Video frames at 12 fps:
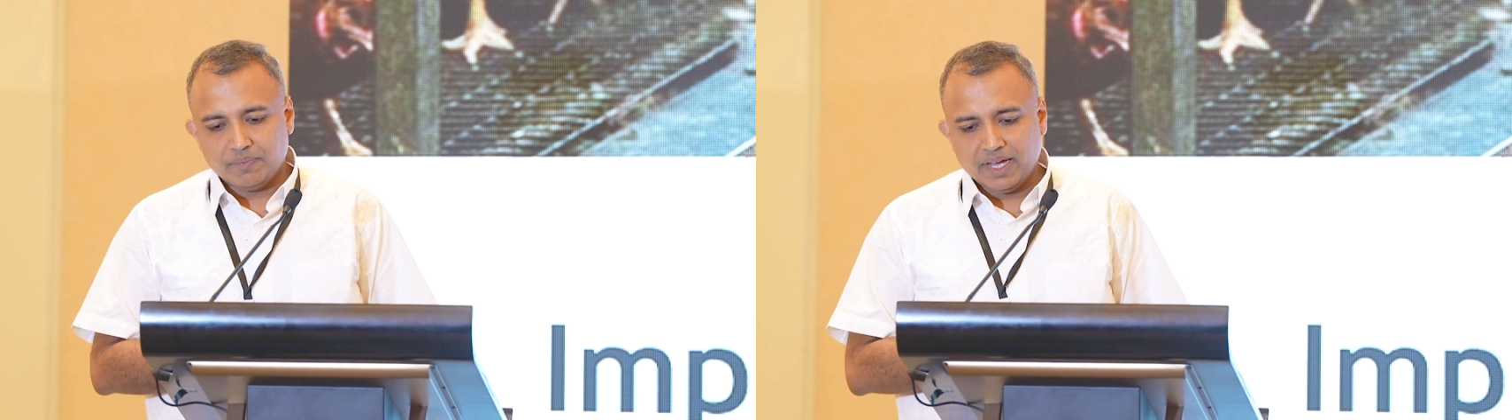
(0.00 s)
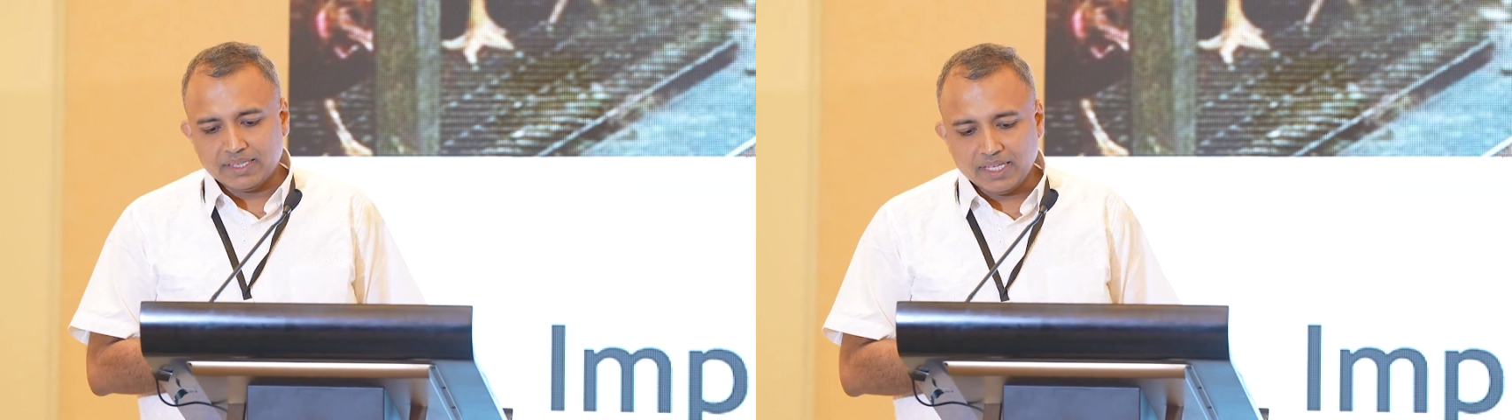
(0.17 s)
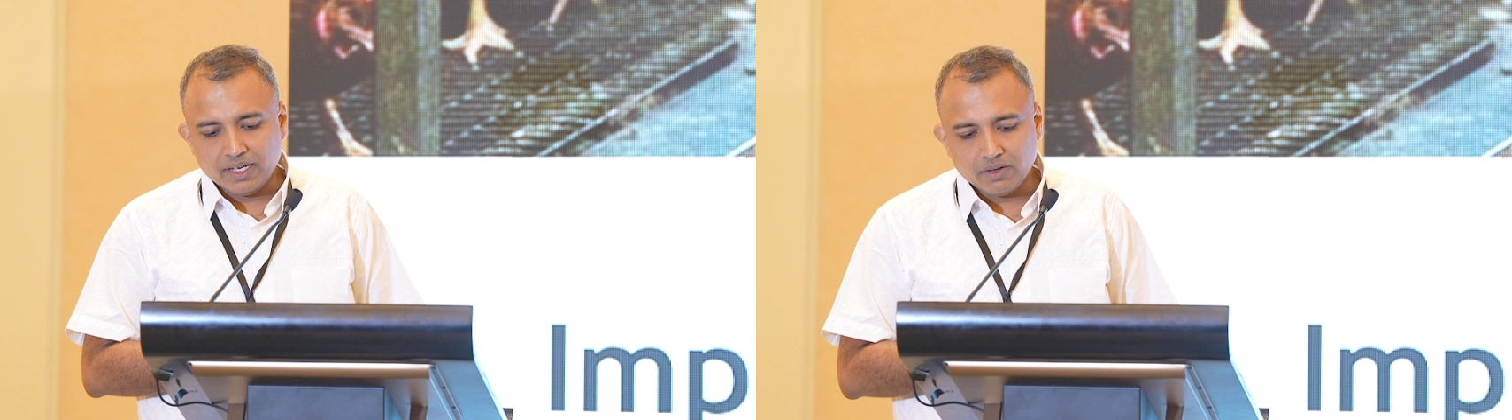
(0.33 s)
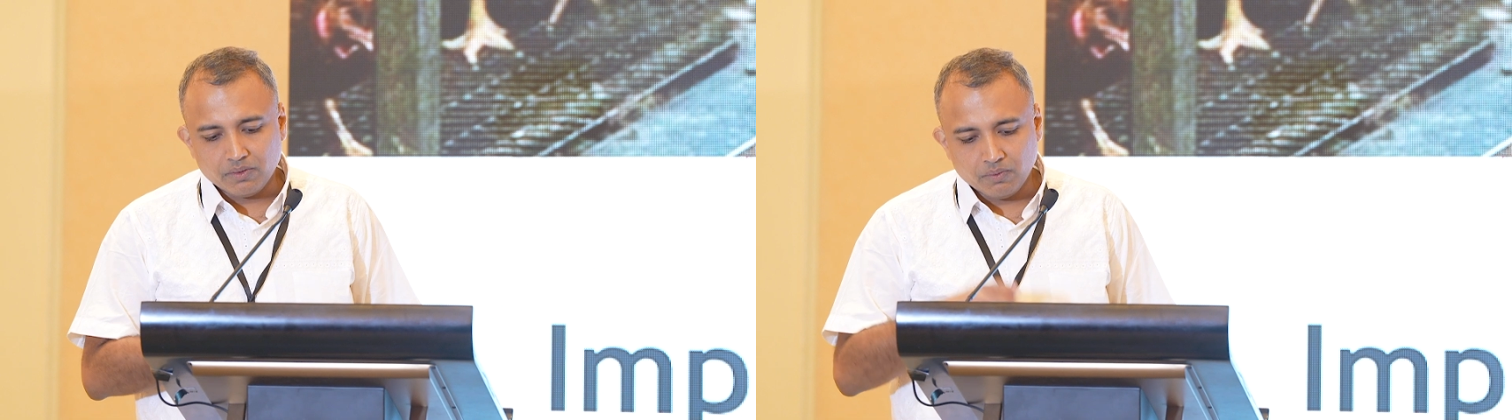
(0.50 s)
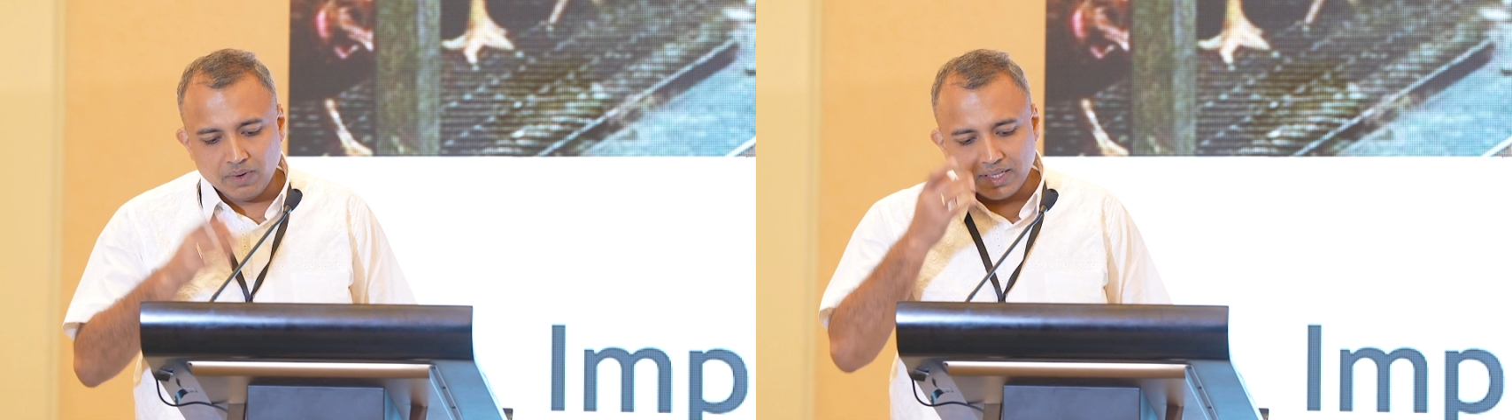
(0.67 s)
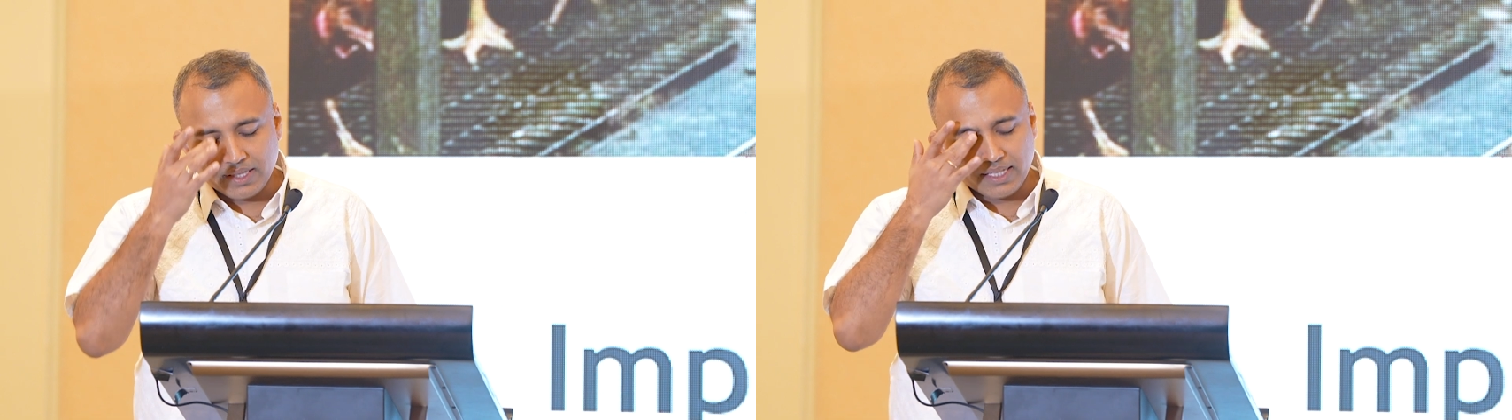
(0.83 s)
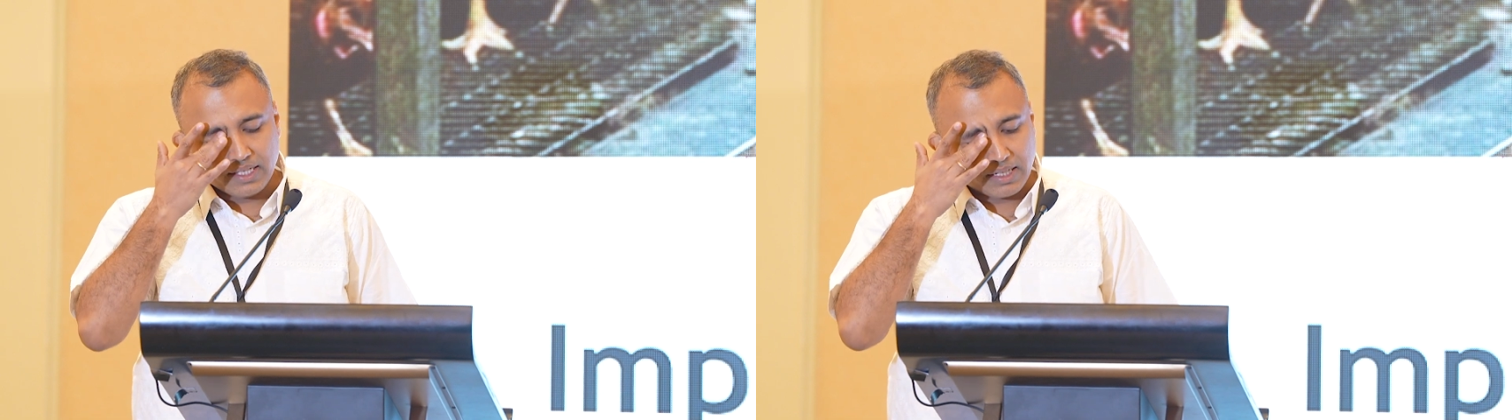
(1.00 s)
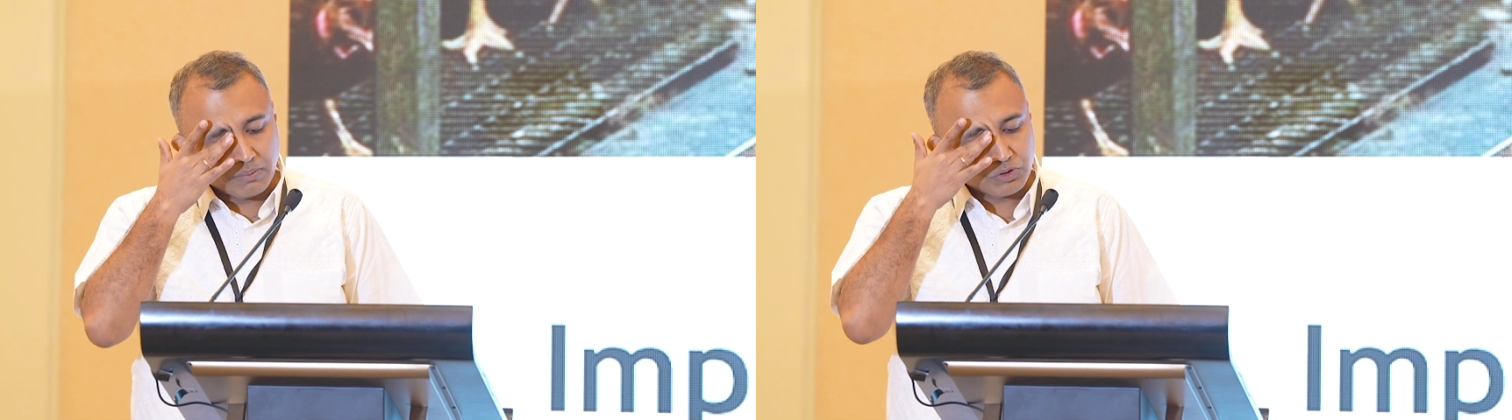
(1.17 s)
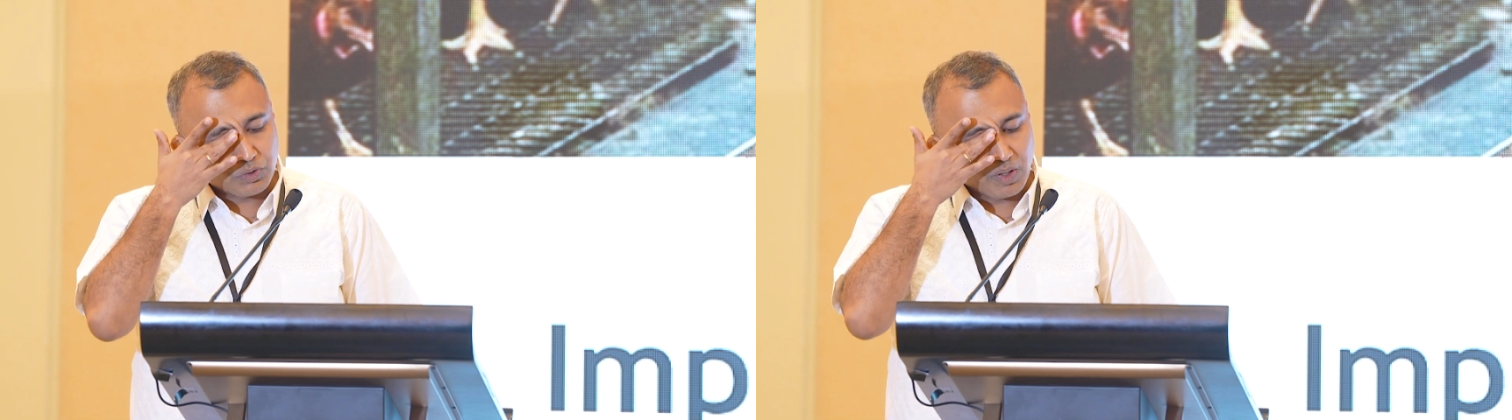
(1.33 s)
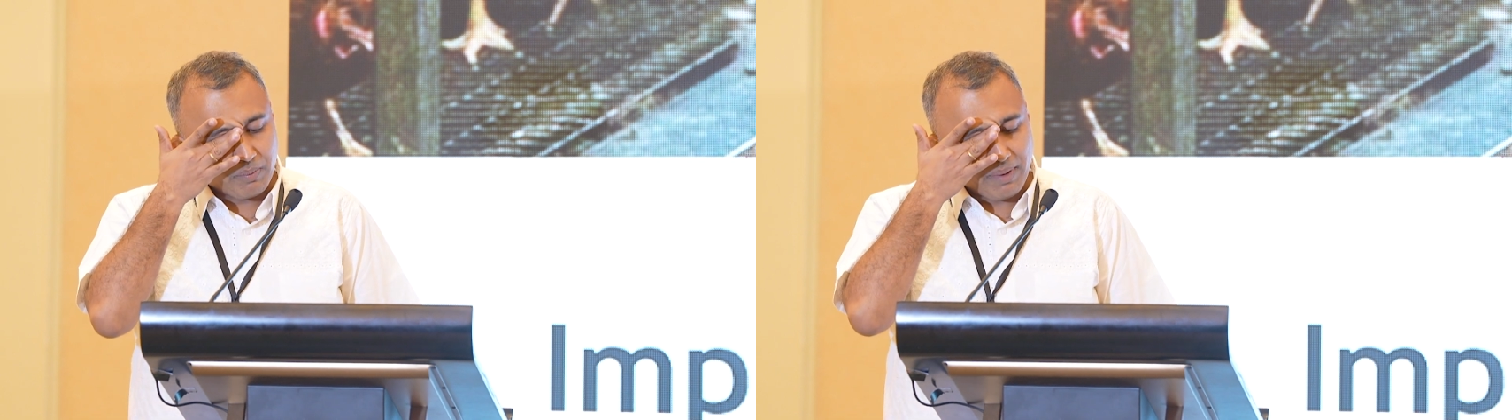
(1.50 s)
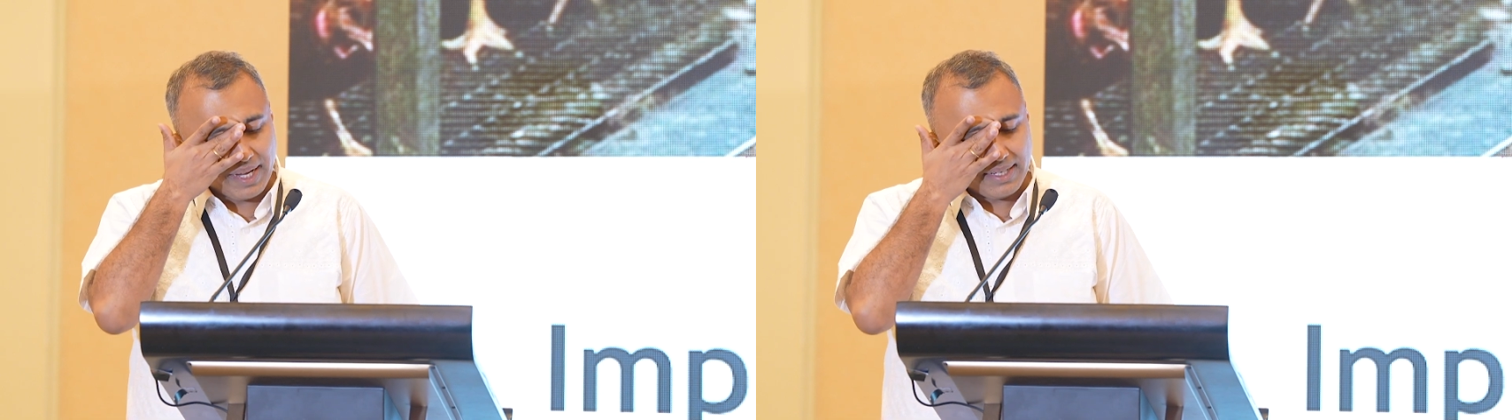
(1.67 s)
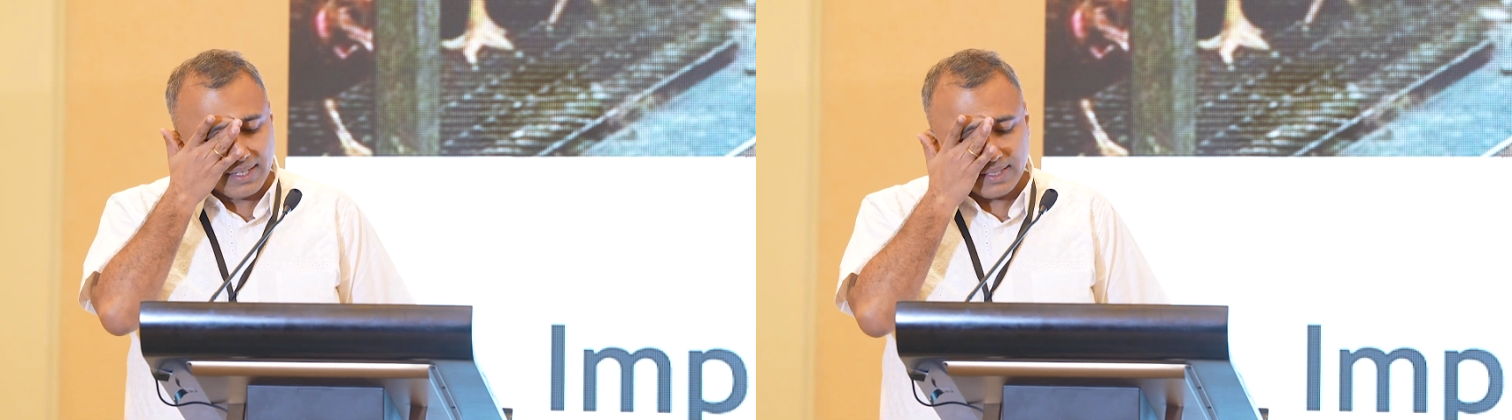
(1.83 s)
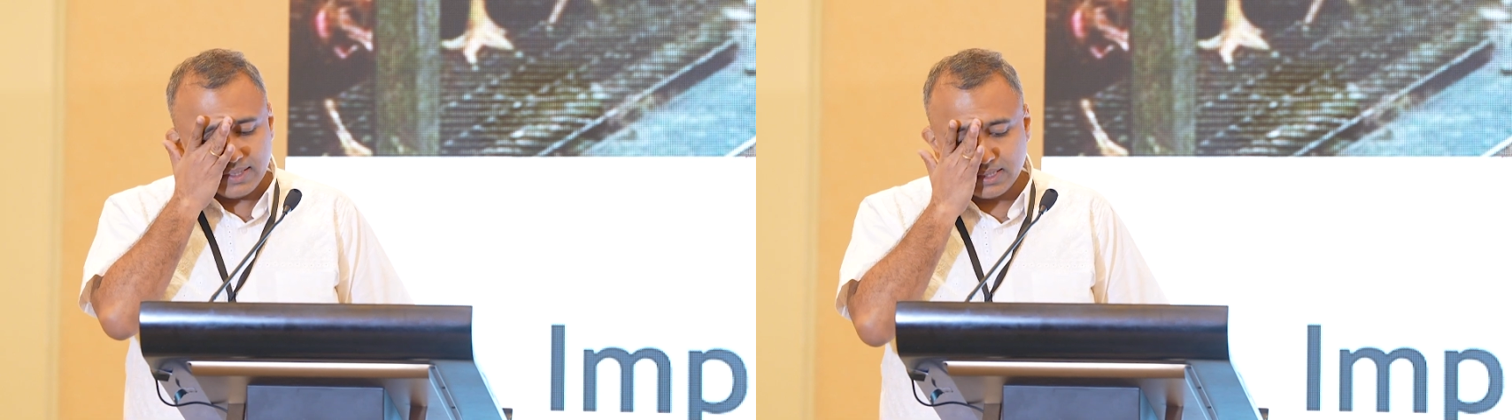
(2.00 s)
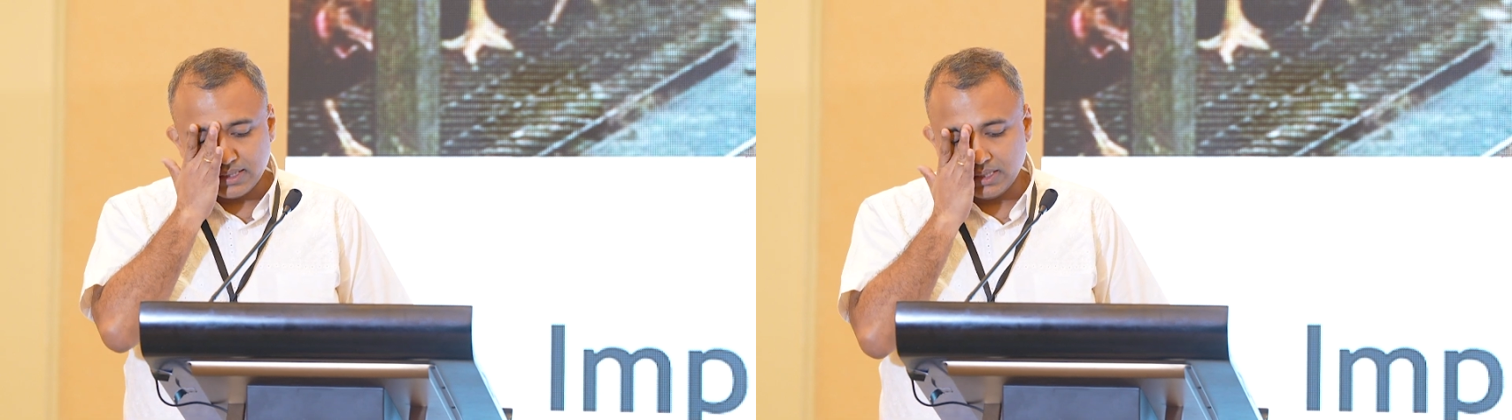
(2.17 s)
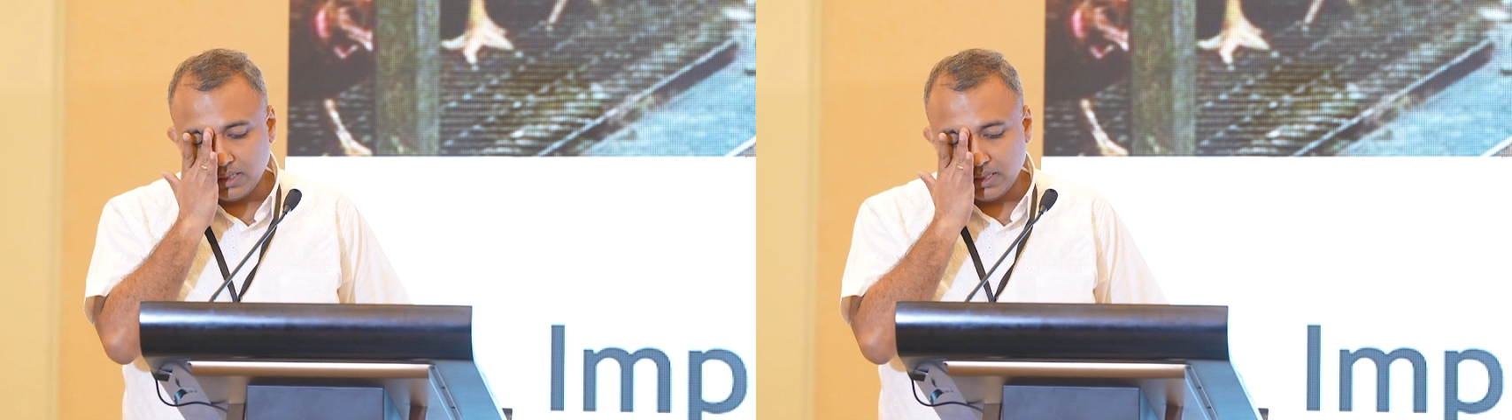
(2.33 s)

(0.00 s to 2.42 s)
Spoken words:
I think one thing that comes to our mind is,